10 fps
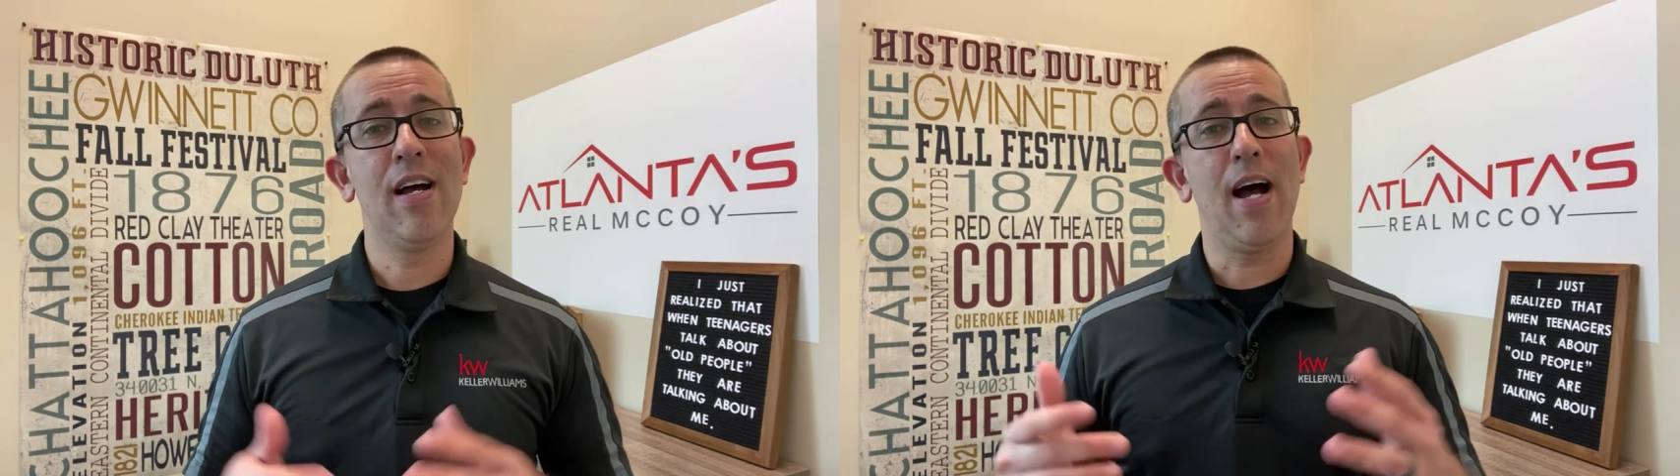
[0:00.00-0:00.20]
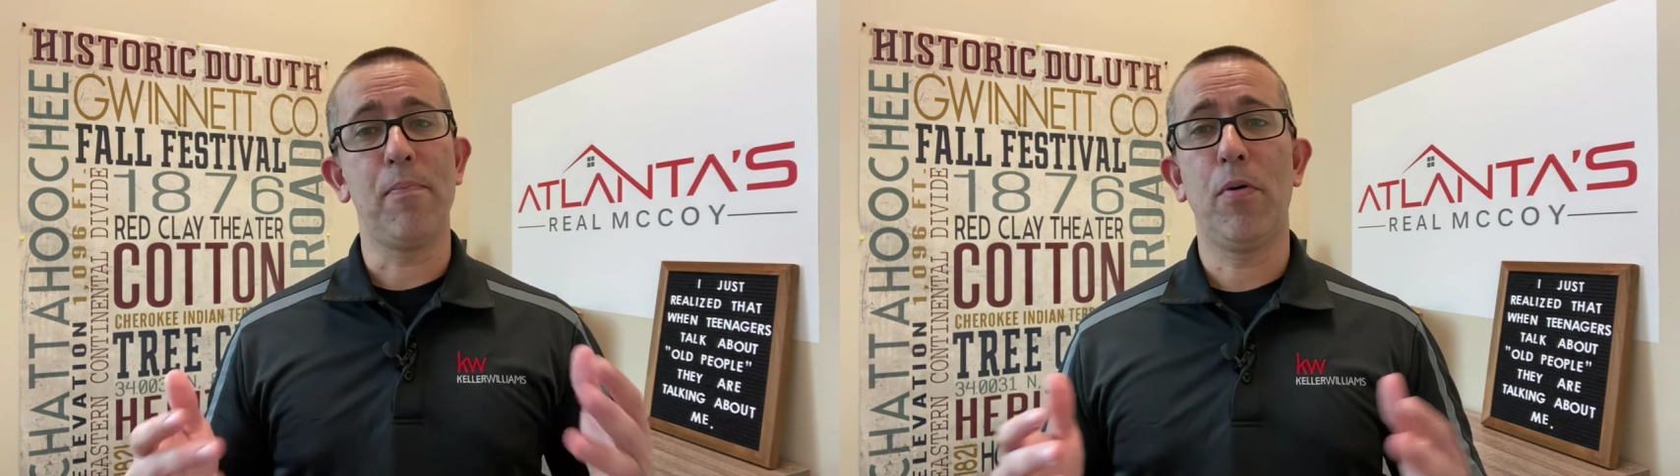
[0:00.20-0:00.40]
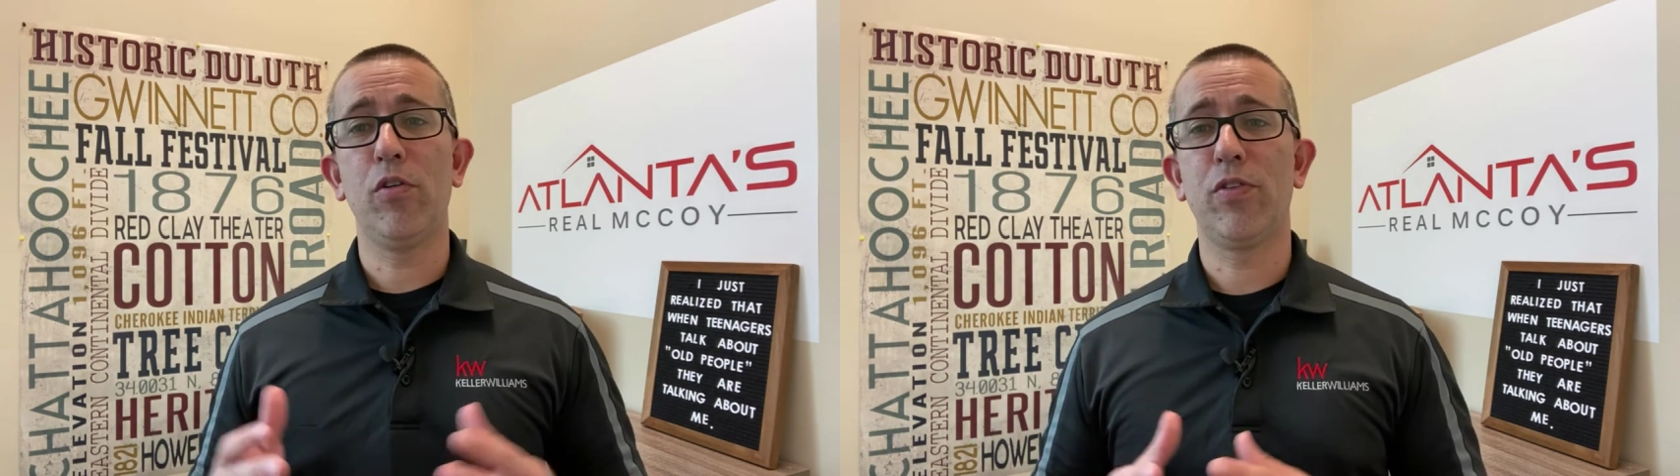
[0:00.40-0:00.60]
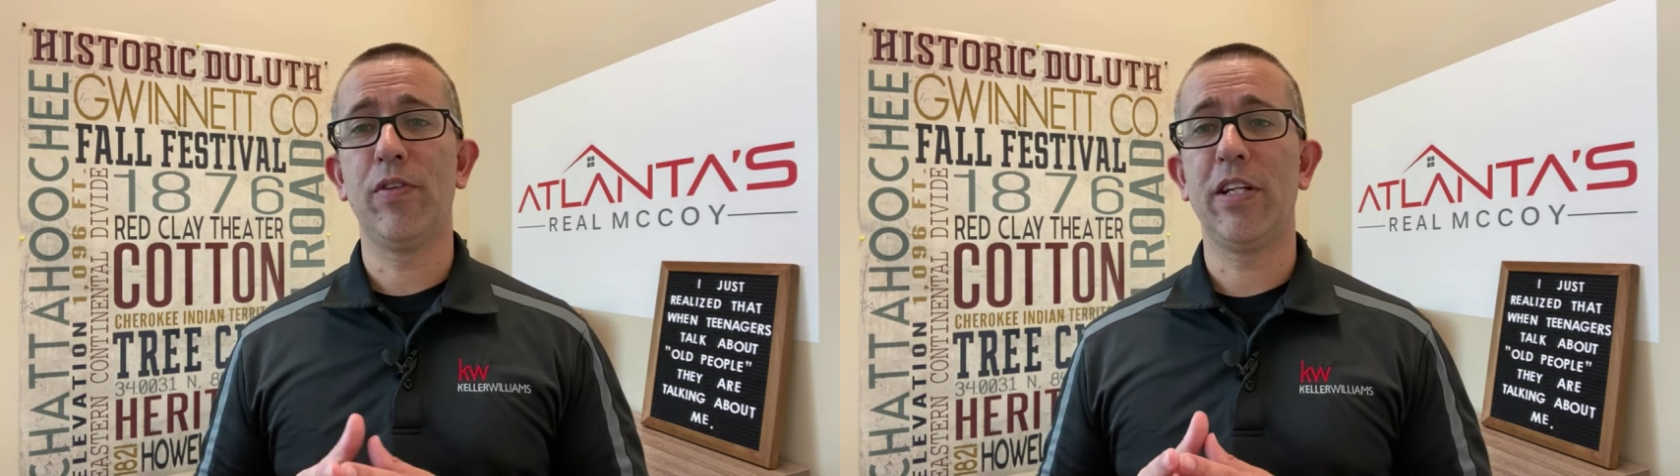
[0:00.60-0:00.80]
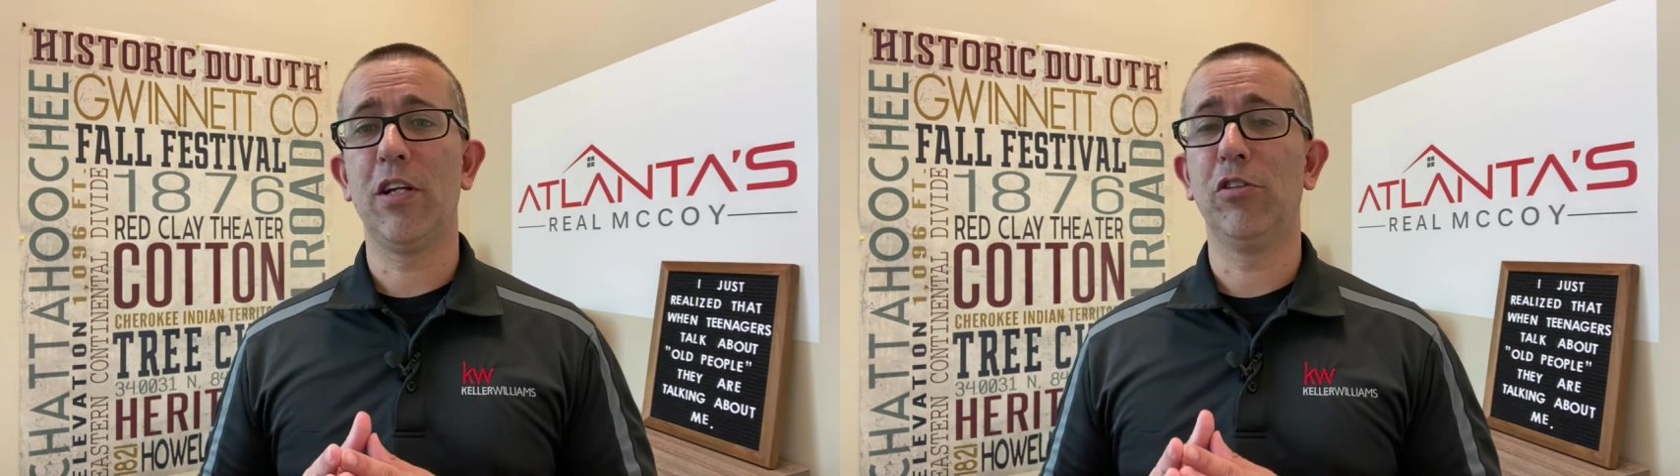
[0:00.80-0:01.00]
I post
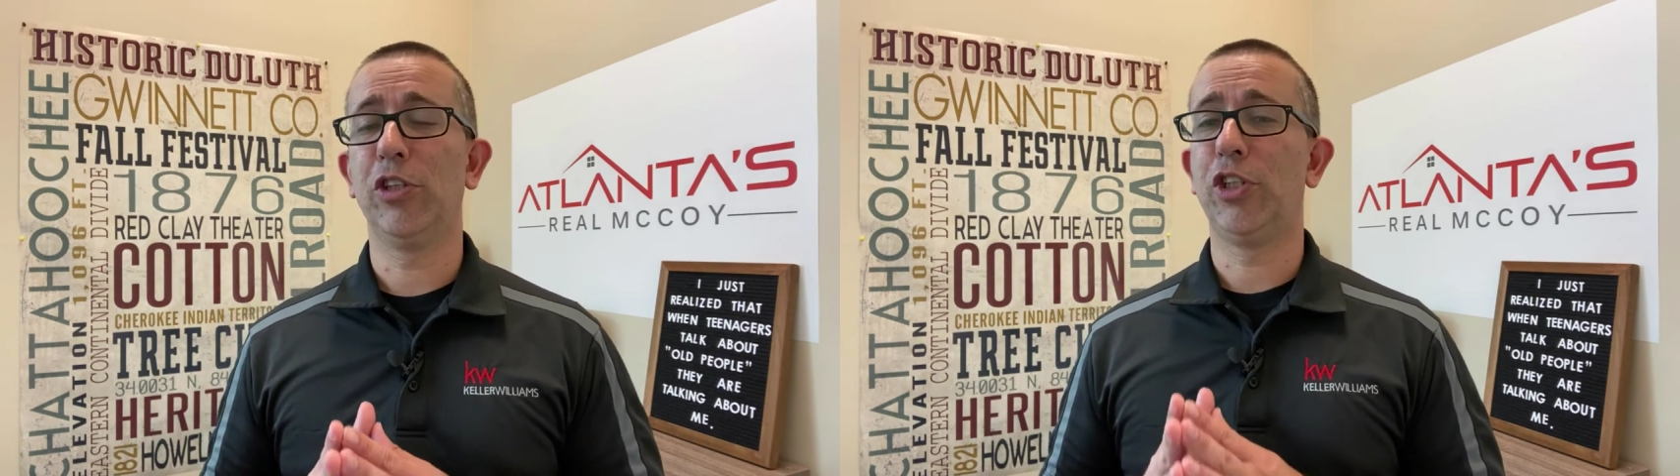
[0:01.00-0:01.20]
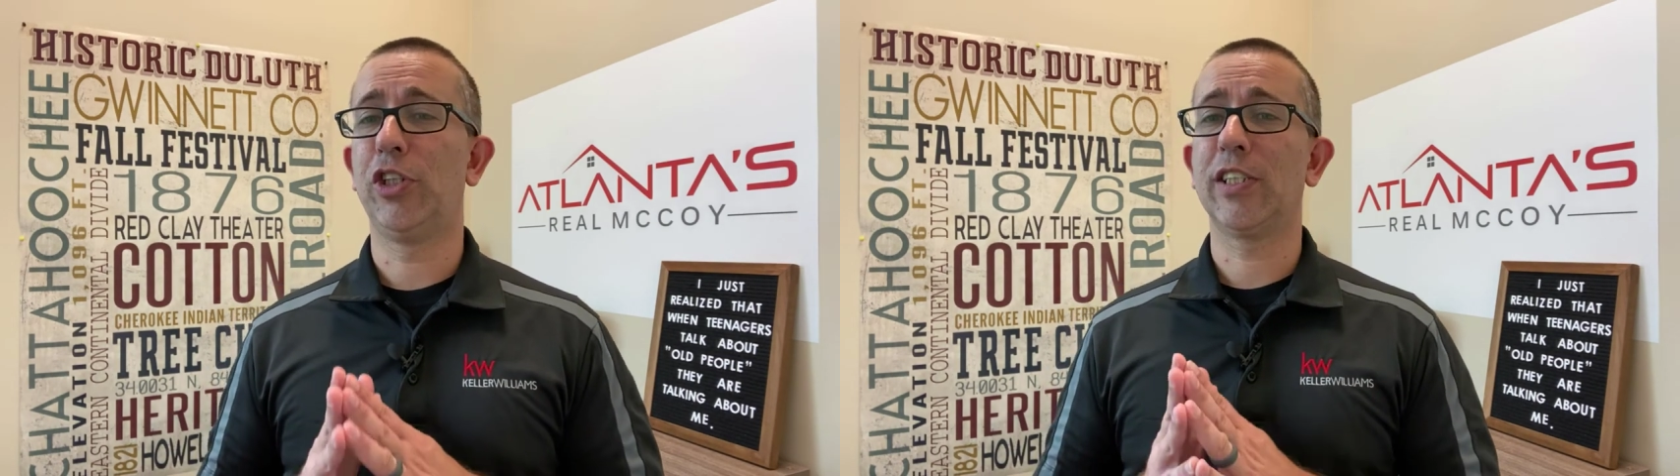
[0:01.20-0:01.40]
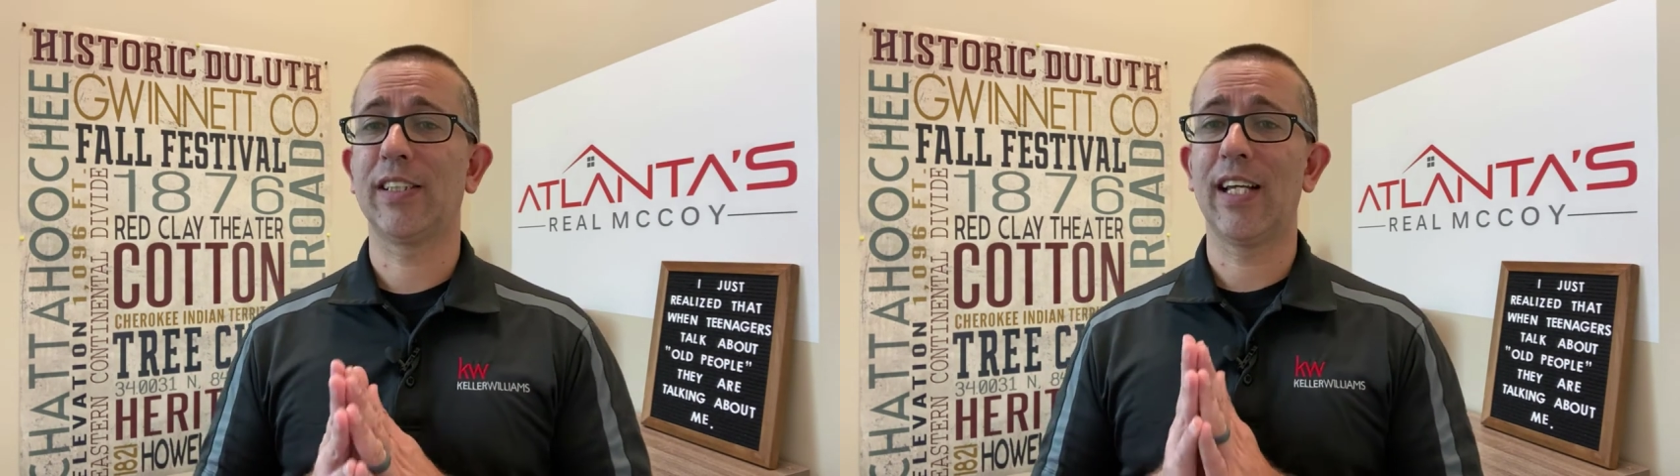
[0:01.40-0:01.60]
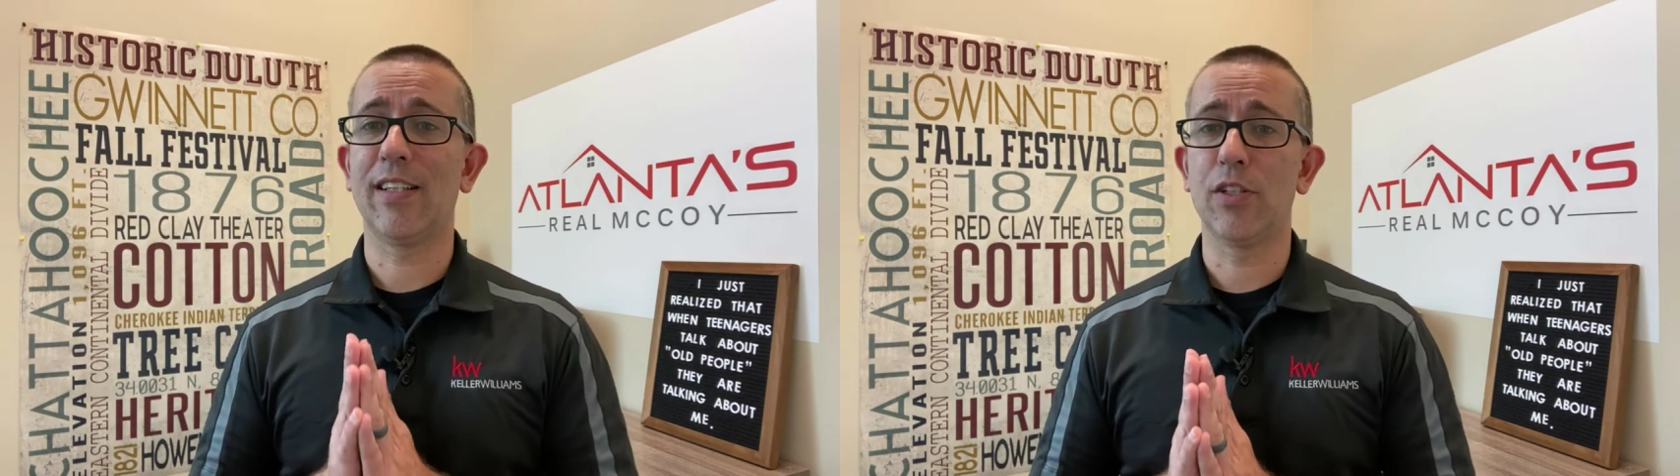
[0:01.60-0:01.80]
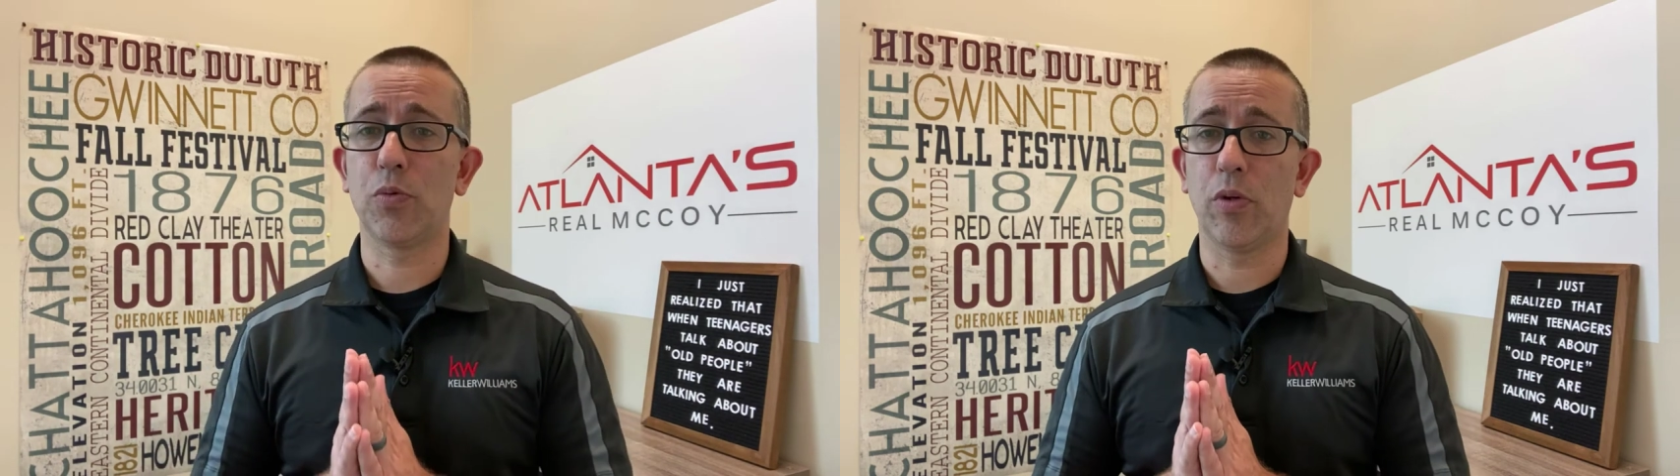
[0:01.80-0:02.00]
videos just like
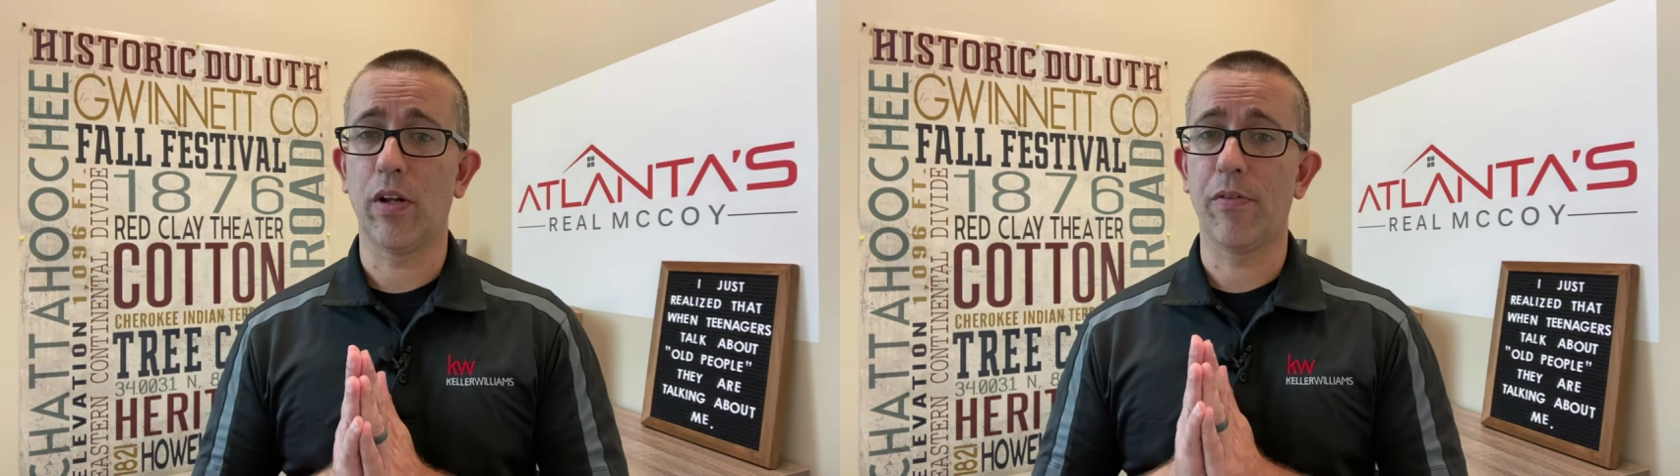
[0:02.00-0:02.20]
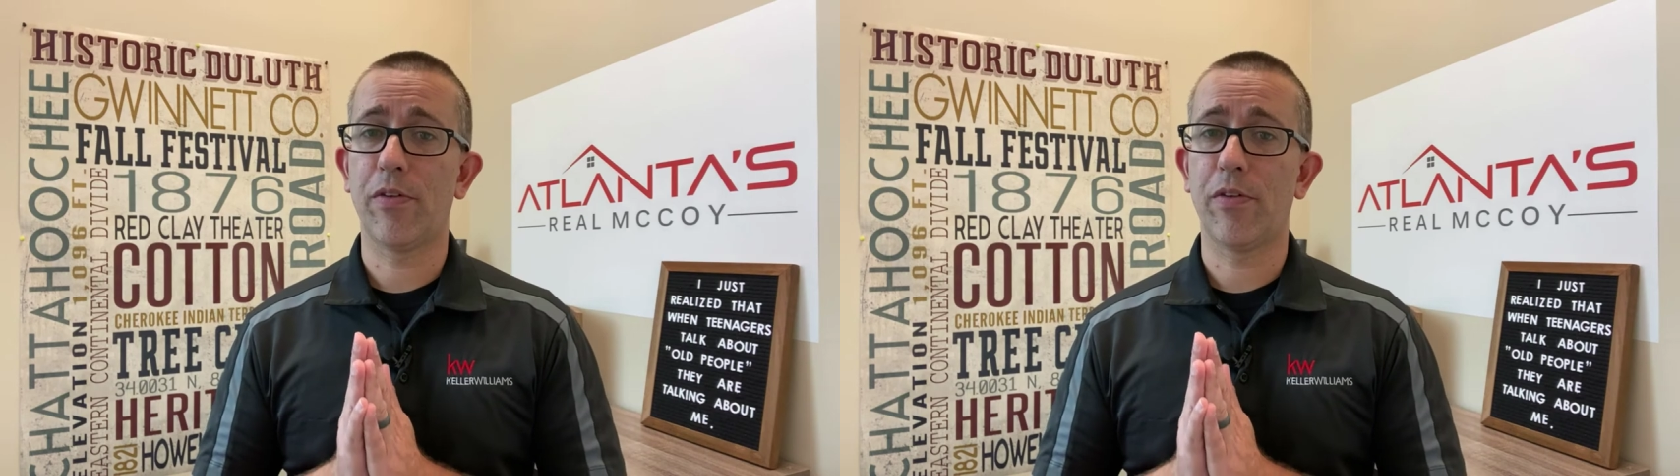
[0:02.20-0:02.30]
this one on